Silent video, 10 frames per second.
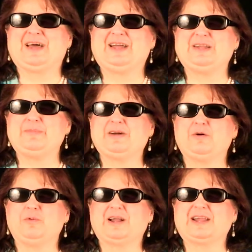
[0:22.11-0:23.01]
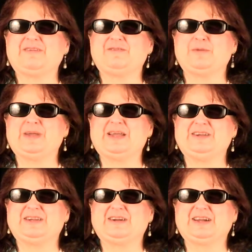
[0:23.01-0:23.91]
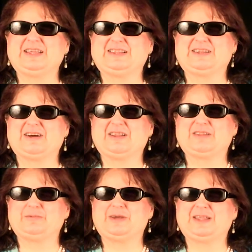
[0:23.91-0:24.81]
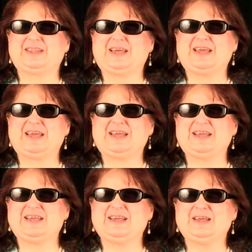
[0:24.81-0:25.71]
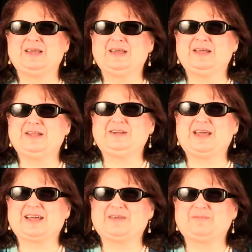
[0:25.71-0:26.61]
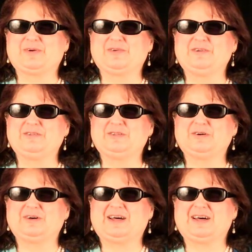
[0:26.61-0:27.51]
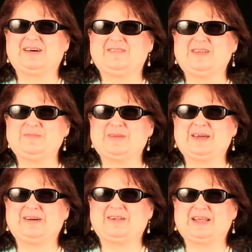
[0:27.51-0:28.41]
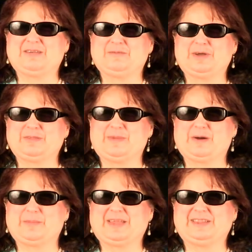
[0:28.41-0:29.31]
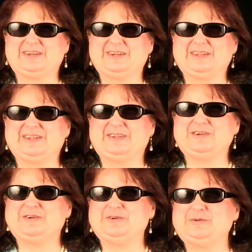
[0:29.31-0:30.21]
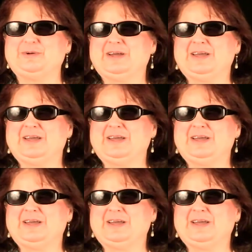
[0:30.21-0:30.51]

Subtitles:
A typical workday for me generally starts with a check and perusal of email and voicemail messages to